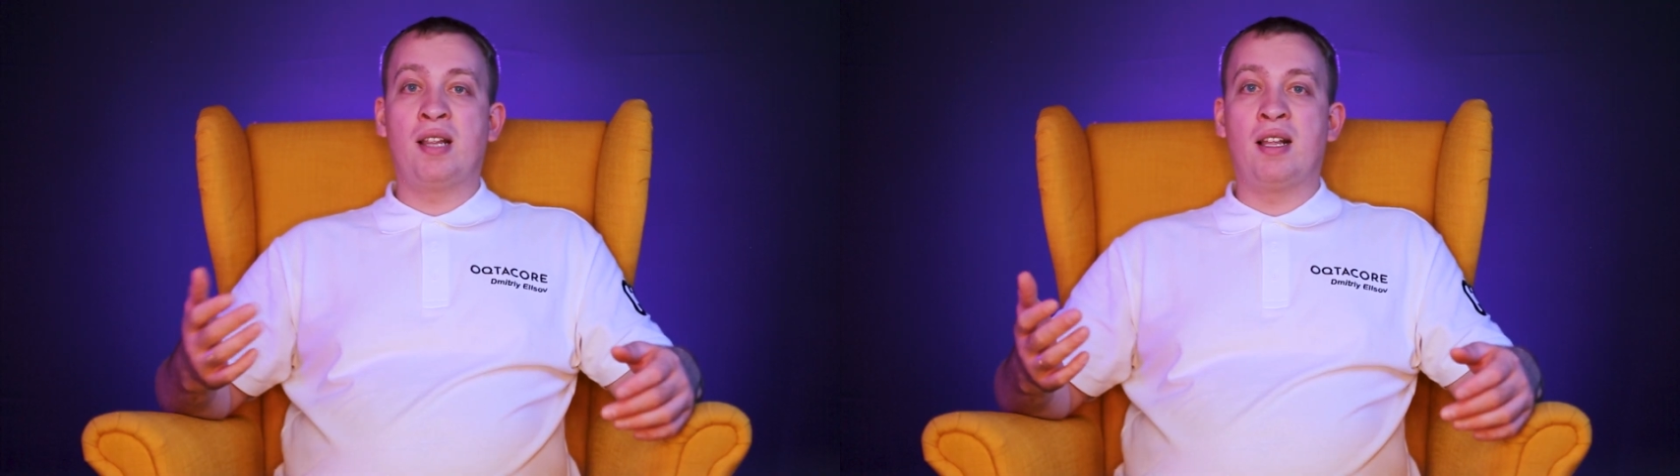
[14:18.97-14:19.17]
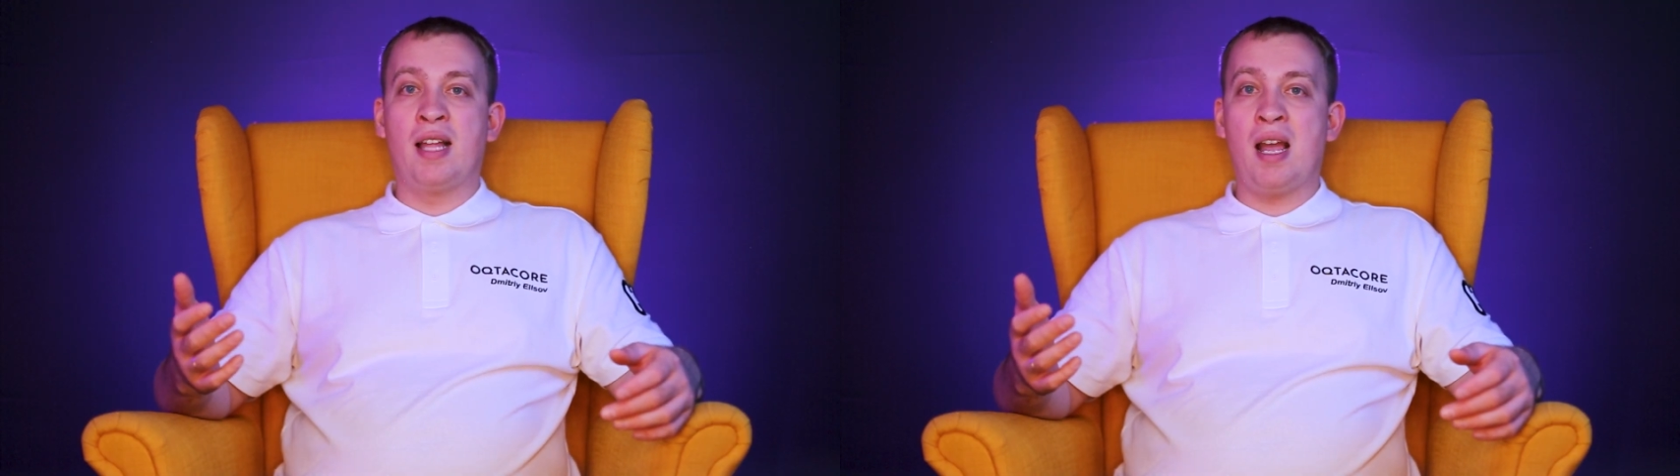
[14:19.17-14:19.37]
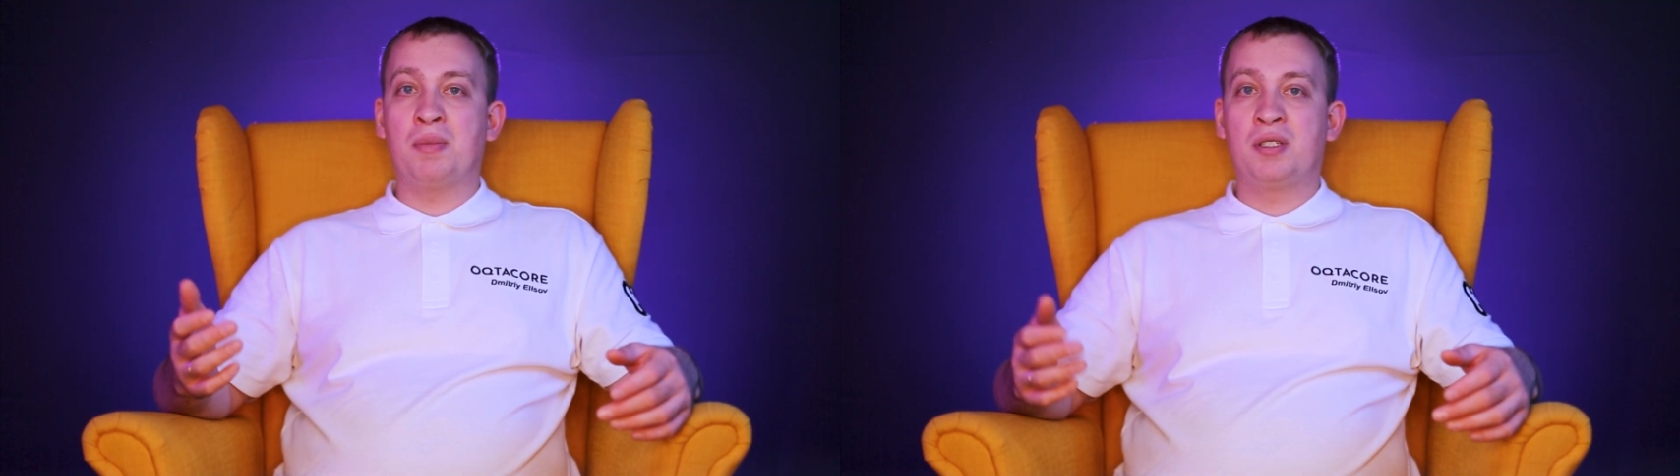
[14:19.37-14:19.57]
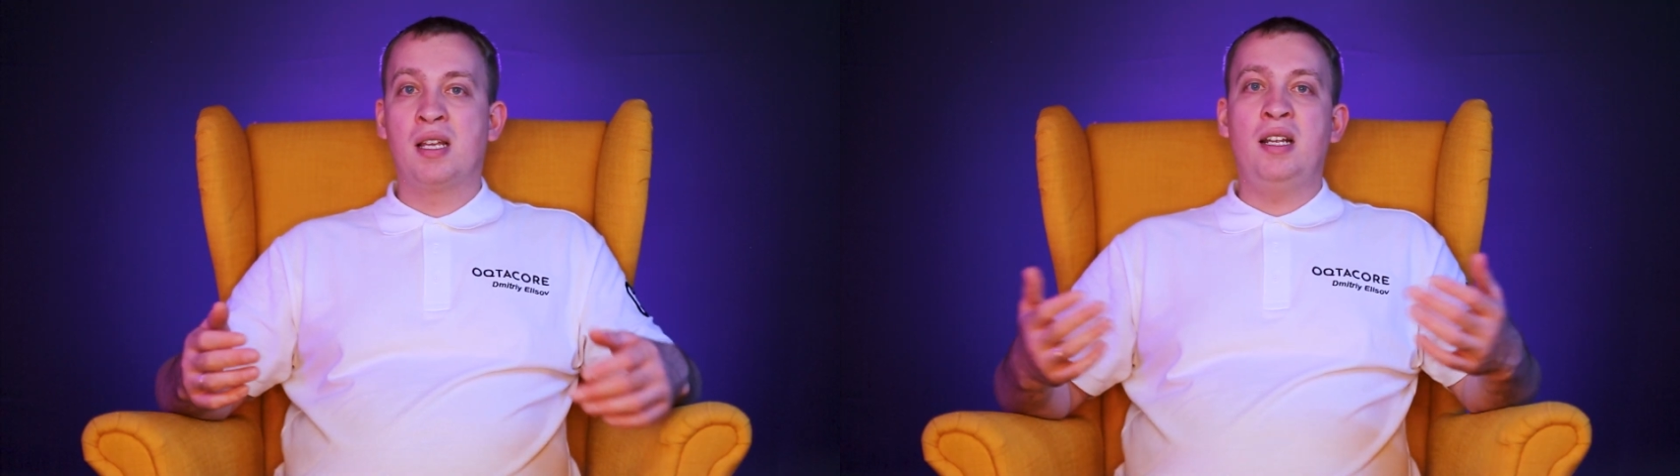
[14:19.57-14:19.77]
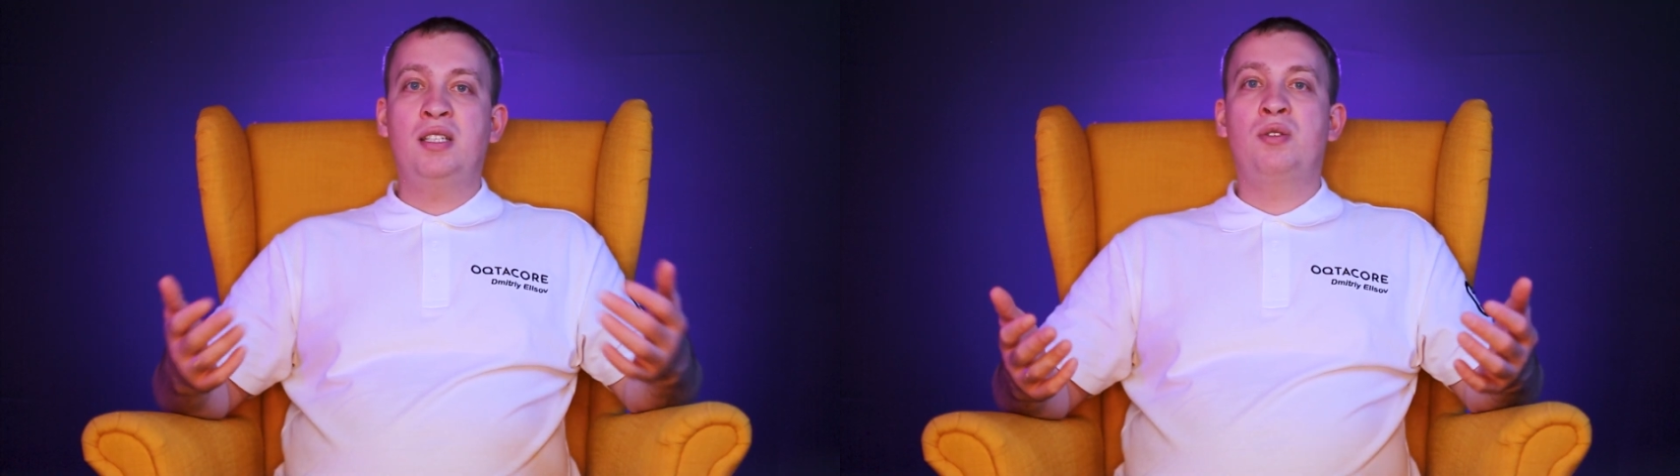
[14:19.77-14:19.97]

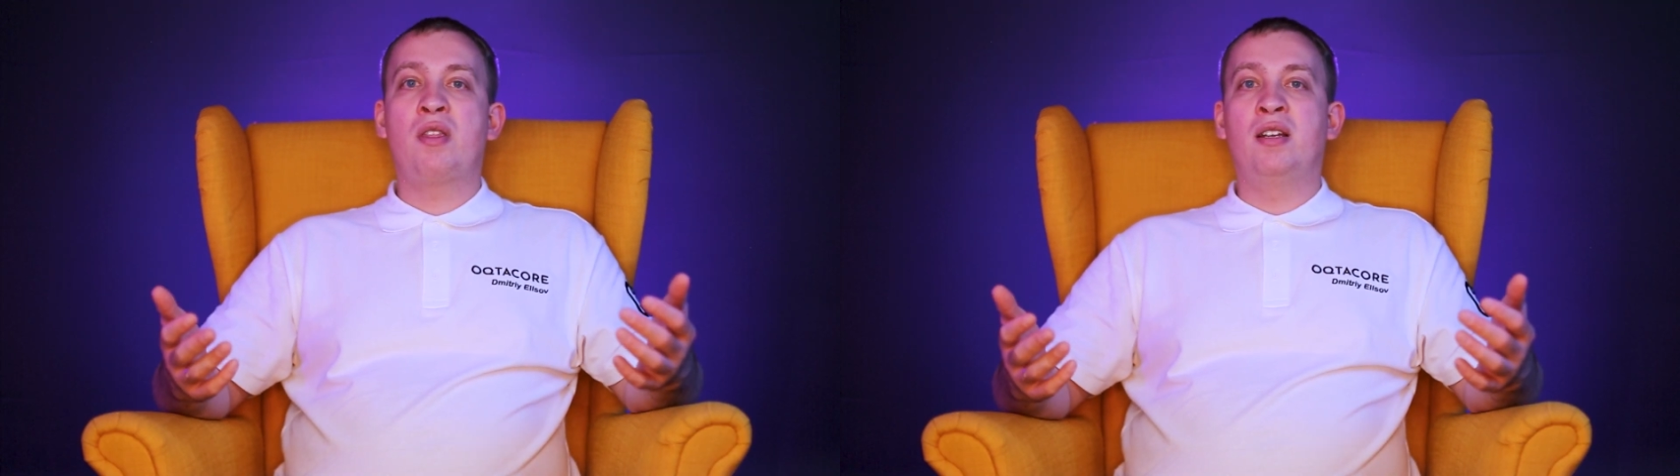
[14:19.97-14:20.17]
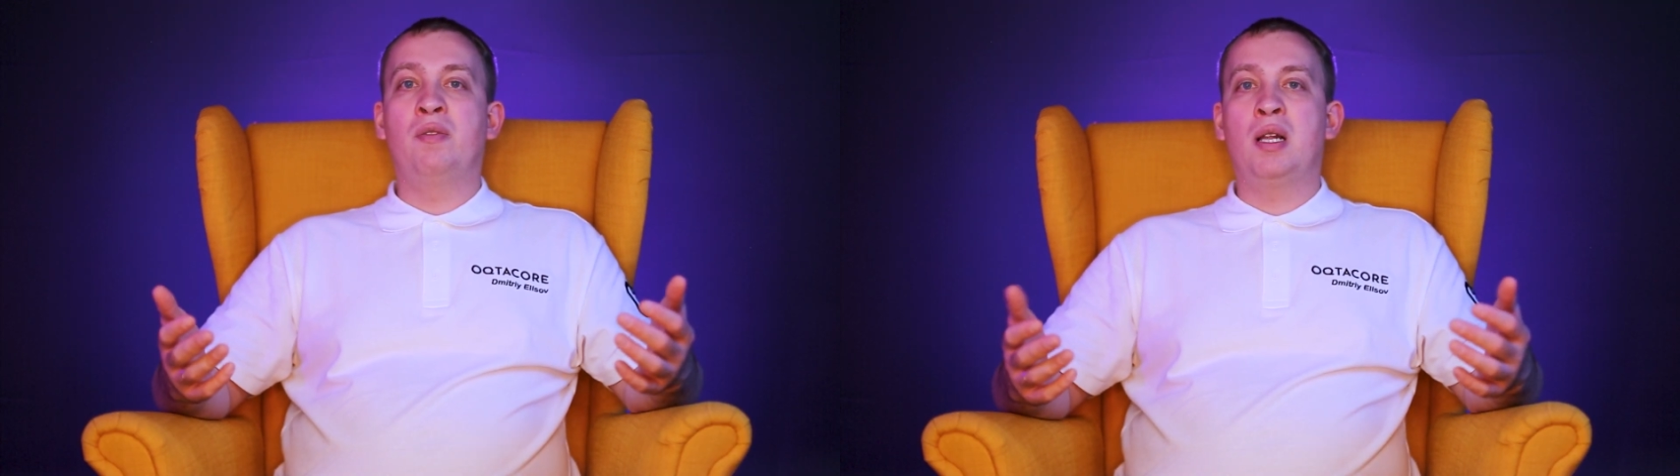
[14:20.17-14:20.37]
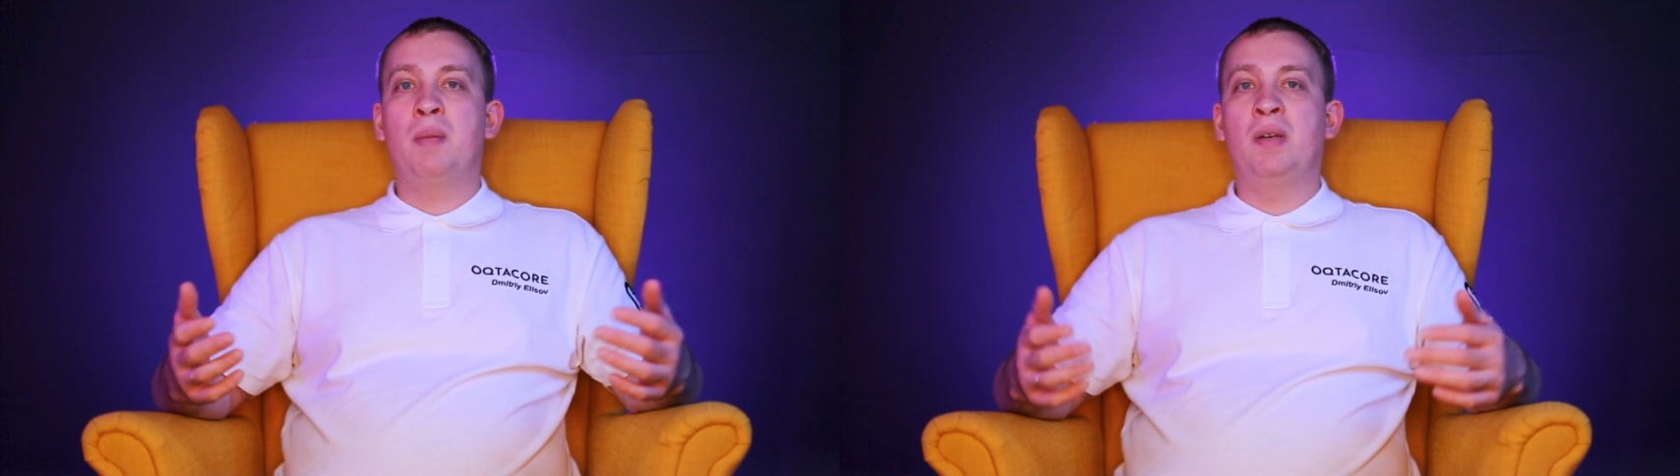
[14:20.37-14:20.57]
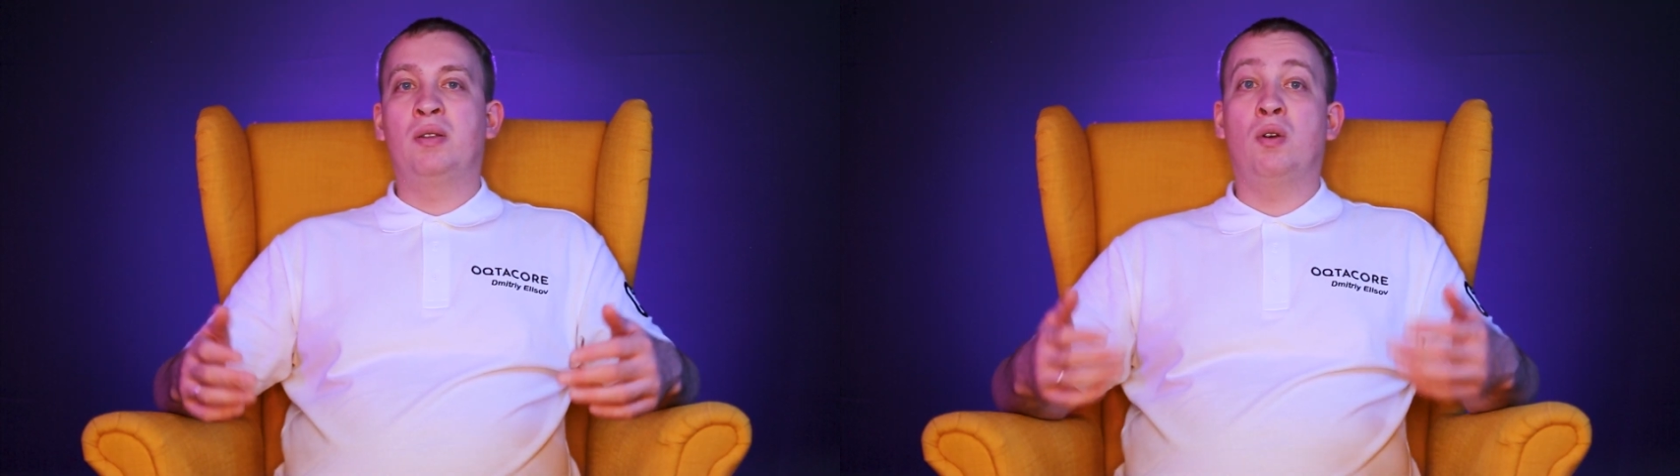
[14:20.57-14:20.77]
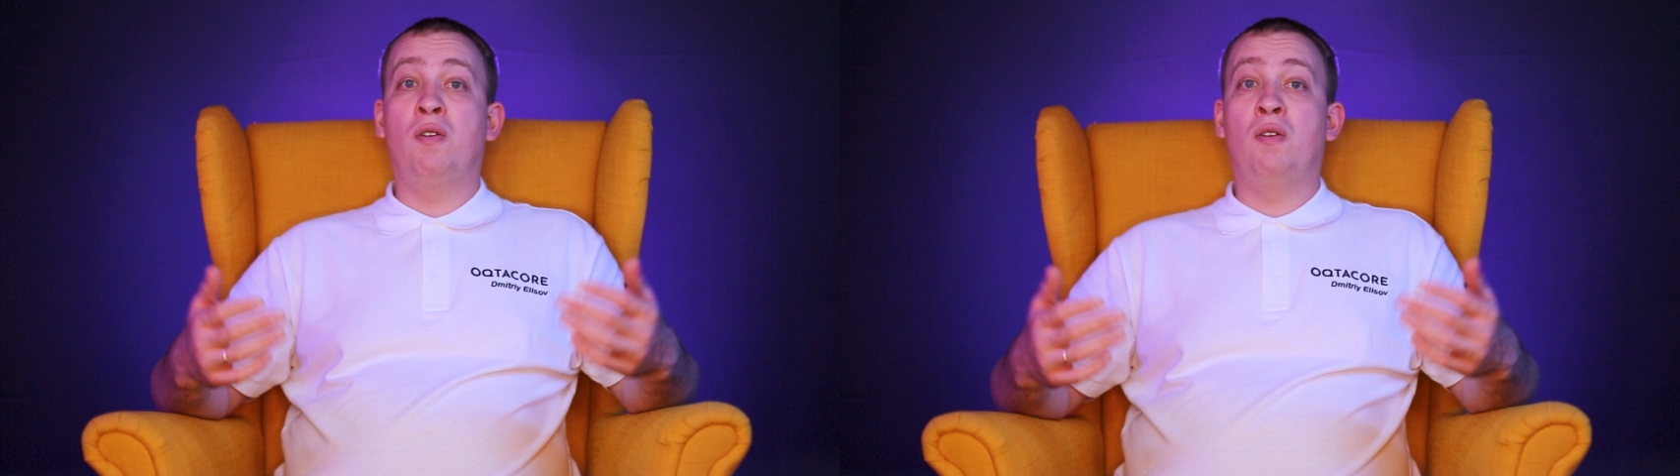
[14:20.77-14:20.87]
LLMs leads to the development